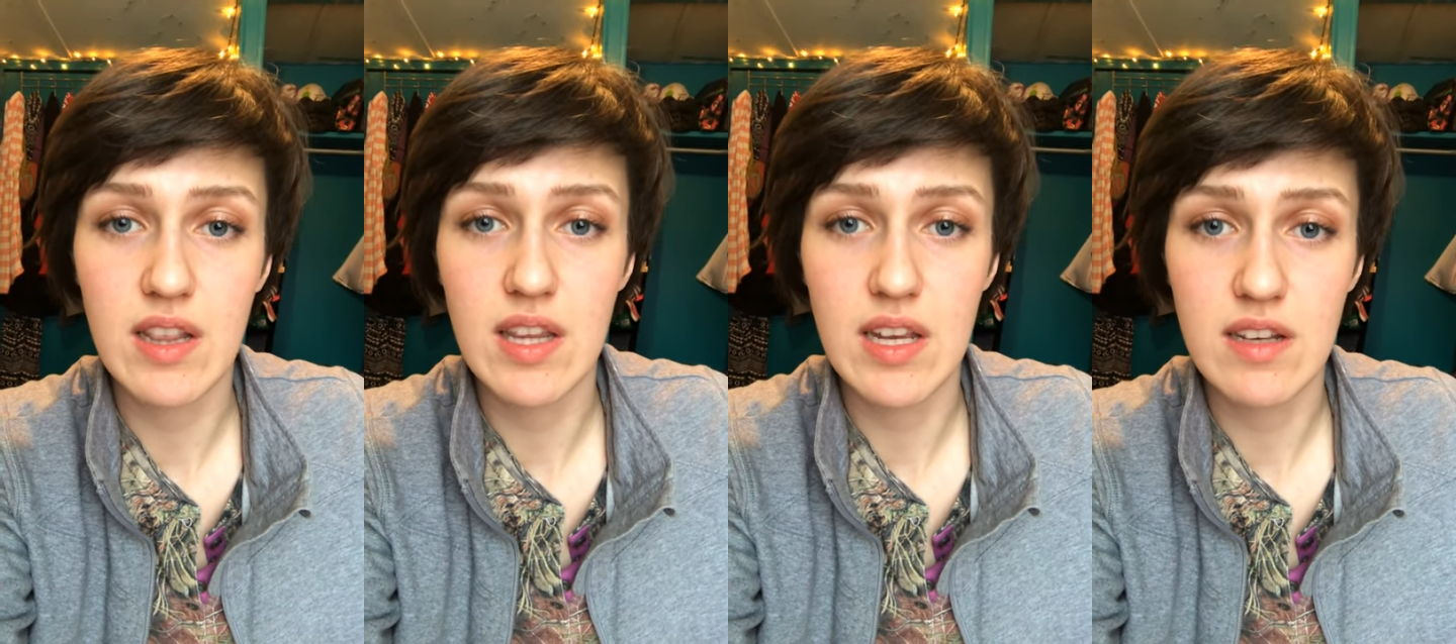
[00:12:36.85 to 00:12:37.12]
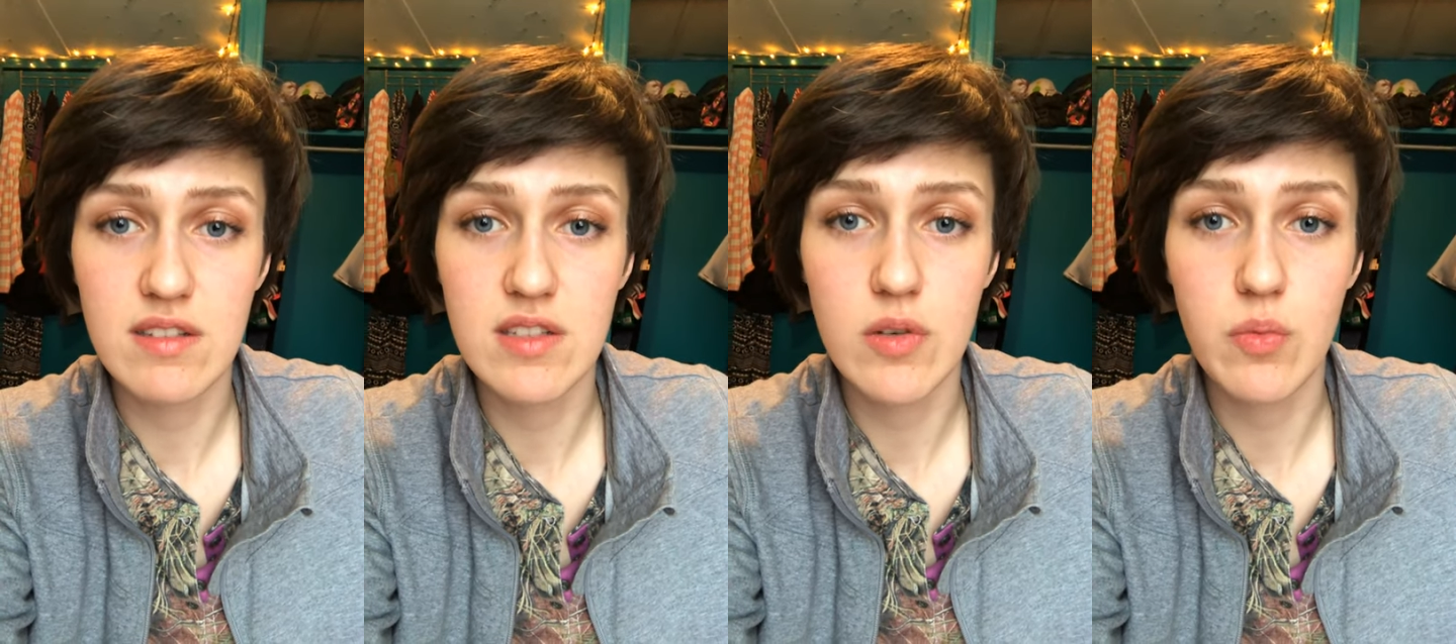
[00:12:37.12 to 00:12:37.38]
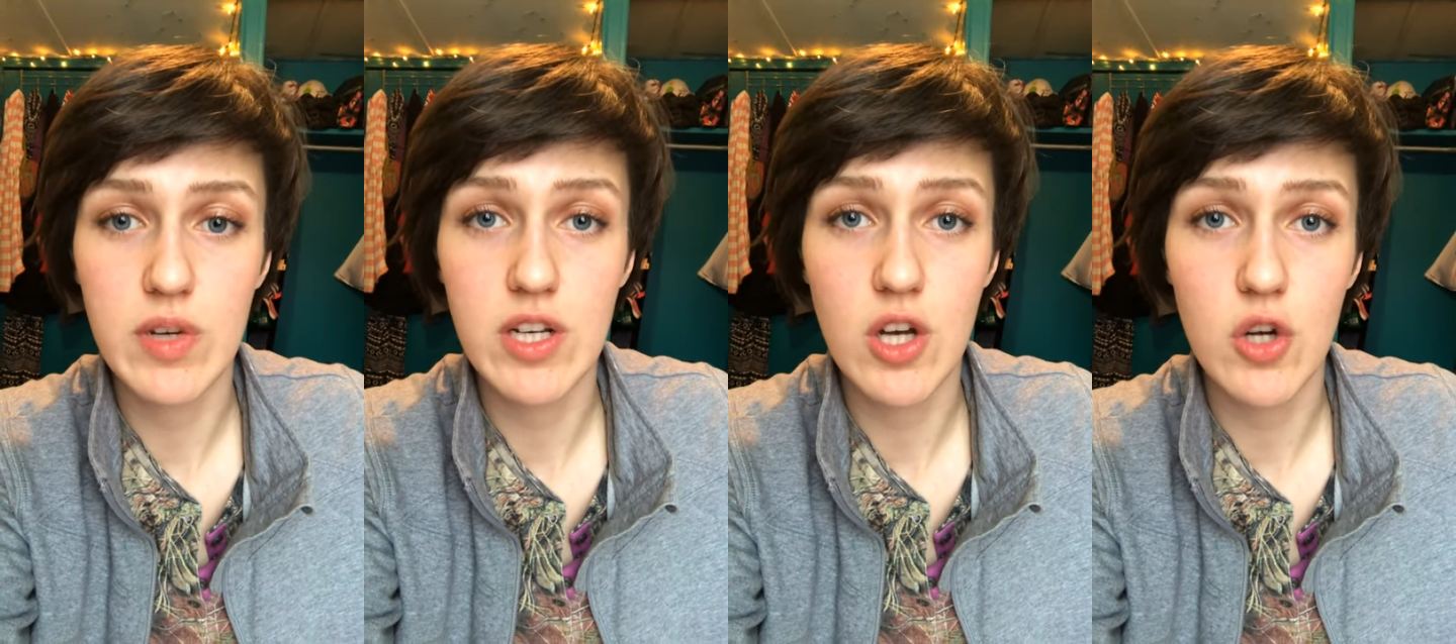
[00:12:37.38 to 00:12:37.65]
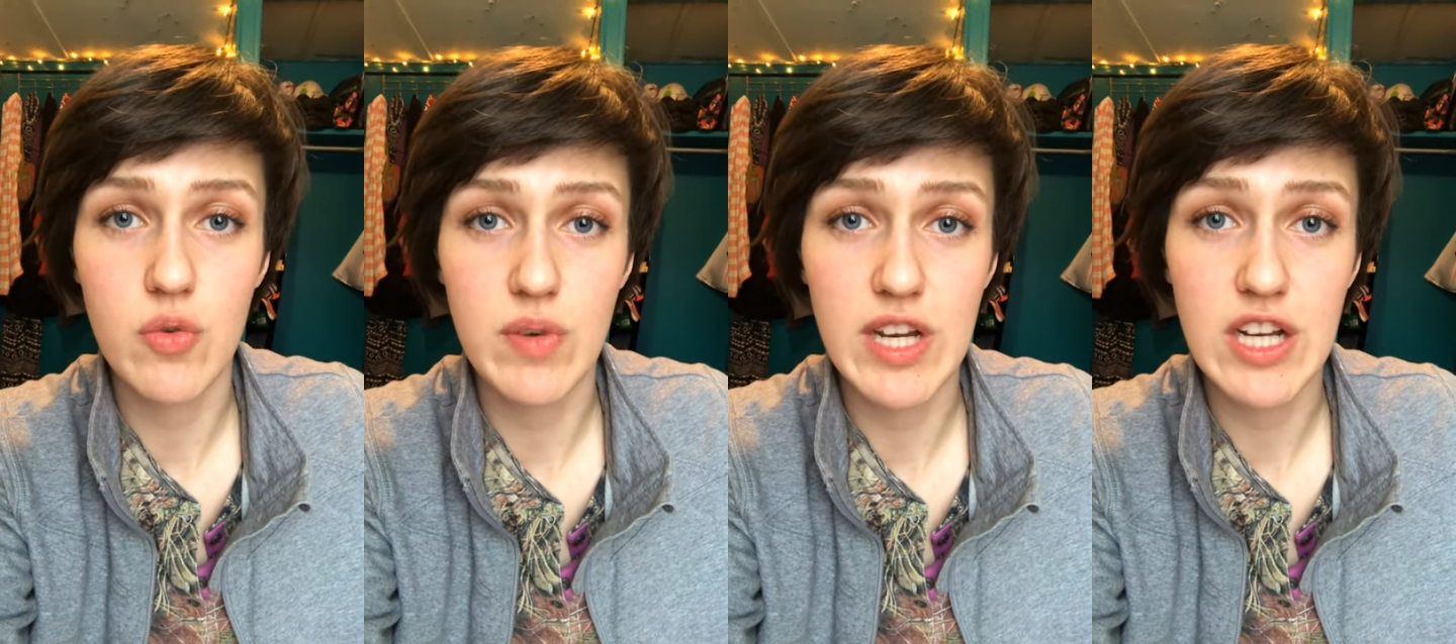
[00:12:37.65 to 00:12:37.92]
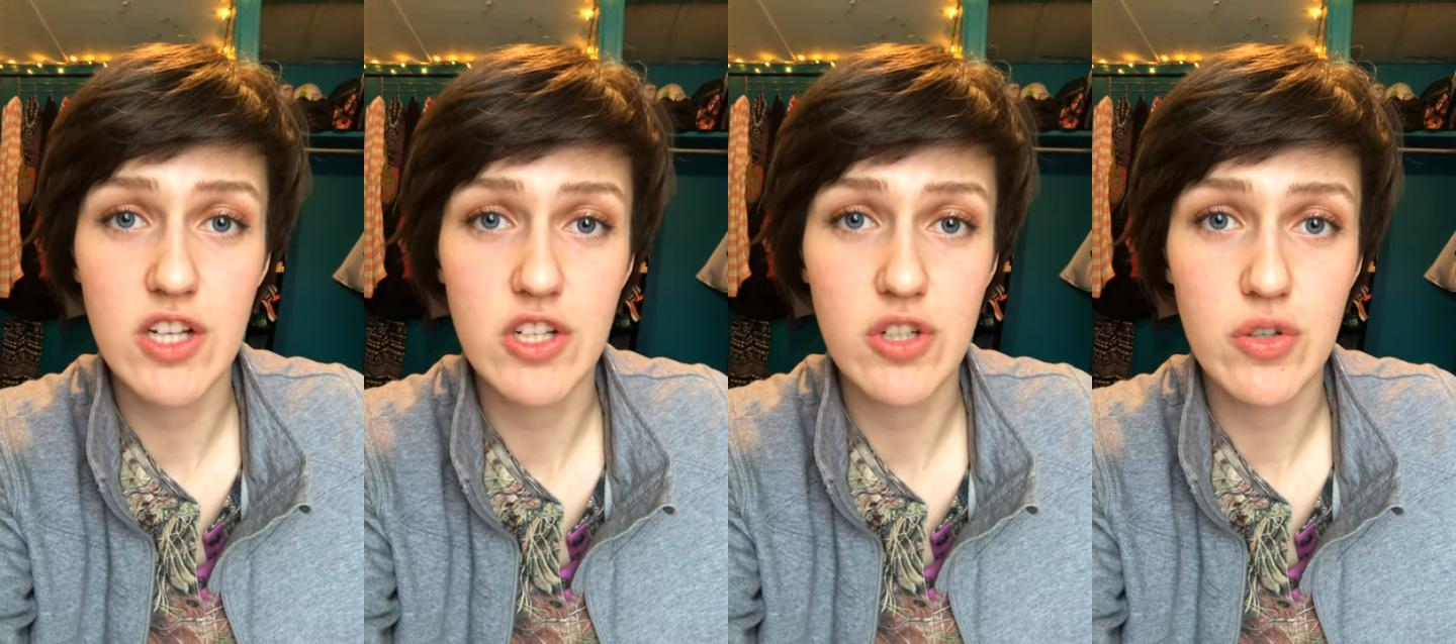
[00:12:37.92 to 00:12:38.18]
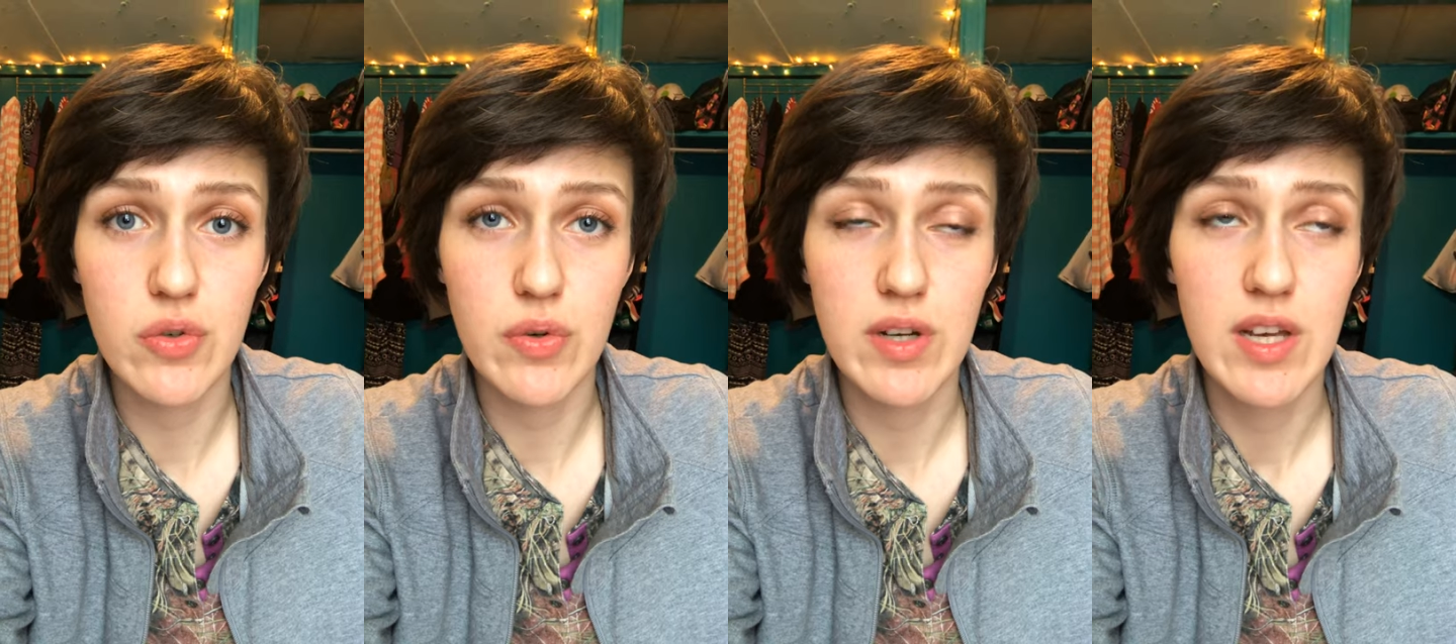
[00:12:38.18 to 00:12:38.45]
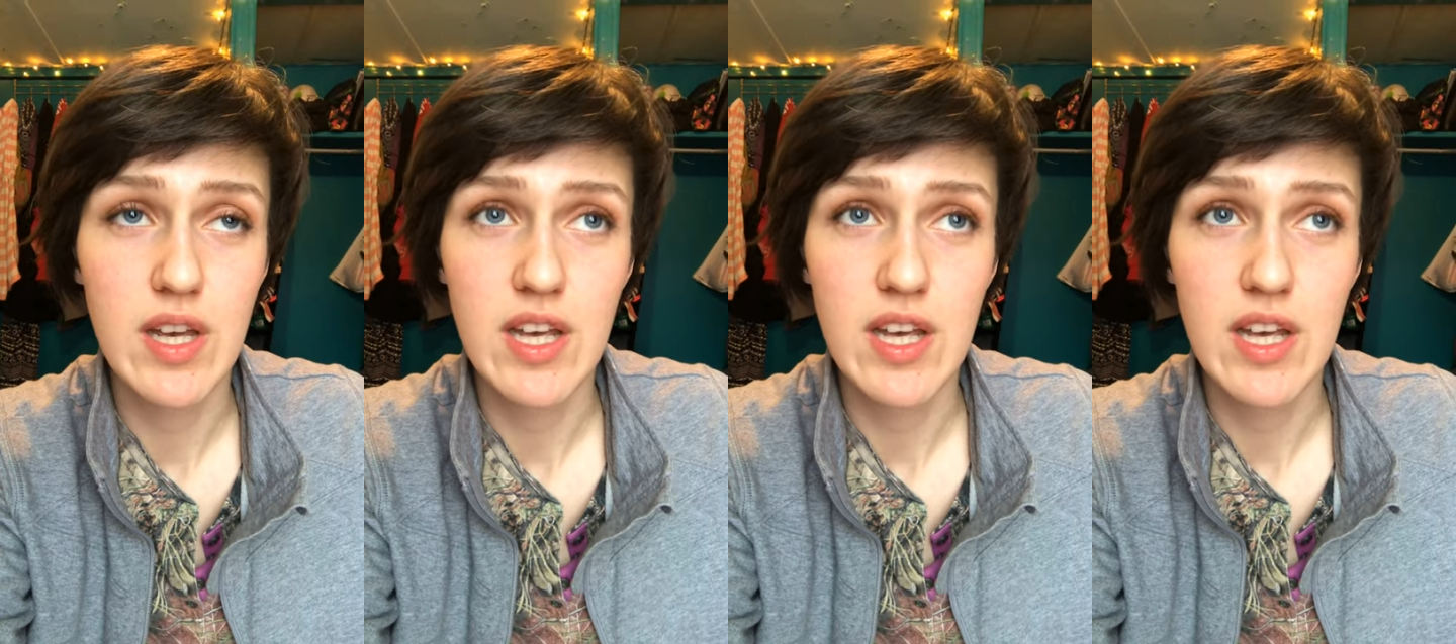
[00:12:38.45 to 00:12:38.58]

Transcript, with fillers: things that we don't need to